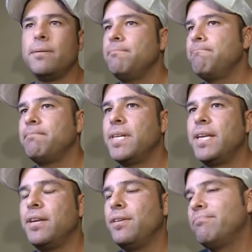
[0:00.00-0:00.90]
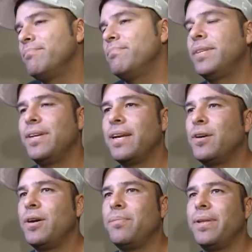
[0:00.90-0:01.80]
Oh, none at all. You got to
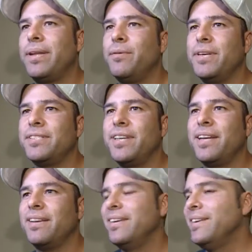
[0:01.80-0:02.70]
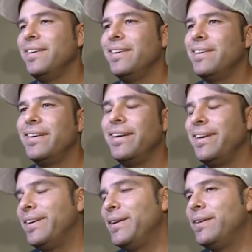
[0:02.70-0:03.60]
go out and play anyways. You got
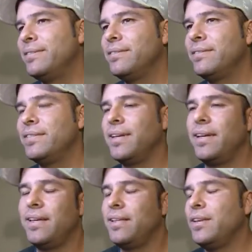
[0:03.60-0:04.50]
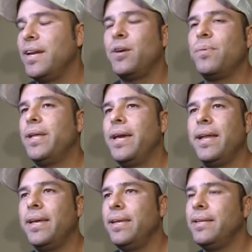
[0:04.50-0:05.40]
to go play
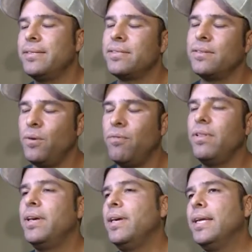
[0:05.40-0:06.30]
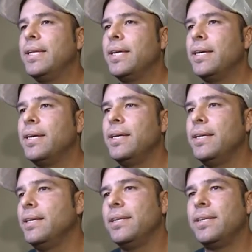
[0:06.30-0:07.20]
nine innings, hopefully, and,
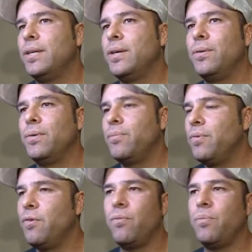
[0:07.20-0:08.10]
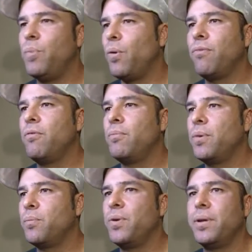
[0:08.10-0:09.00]
we both of
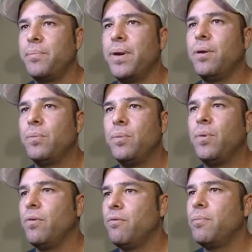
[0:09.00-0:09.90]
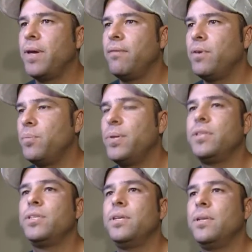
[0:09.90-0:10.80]
them are pretty comparable. Both of them have good
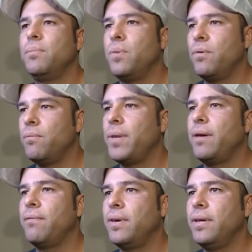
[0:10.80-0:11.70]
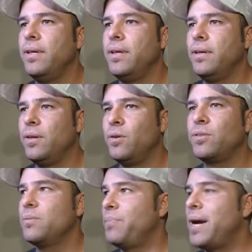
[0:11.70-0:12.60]
pitching. Both of them
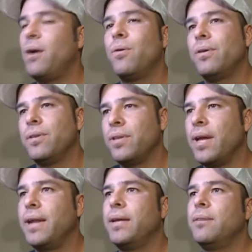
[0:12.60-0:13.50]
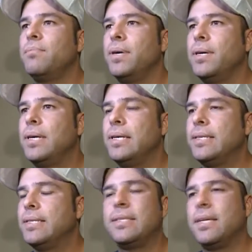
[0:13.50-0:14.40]
have, some power in their
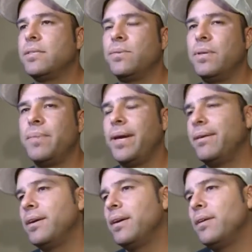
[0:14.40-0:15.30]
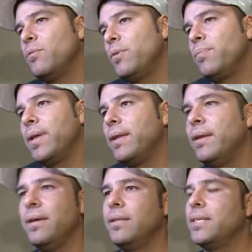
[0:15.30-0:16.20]
lineup. It doesn't really matter. We played
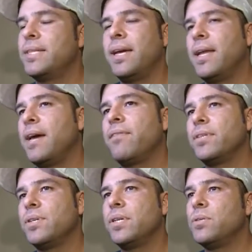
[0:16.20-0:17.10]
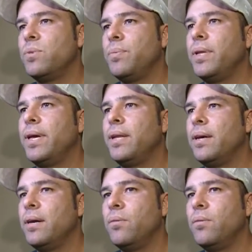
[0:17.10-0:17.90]
the second half as good as we played.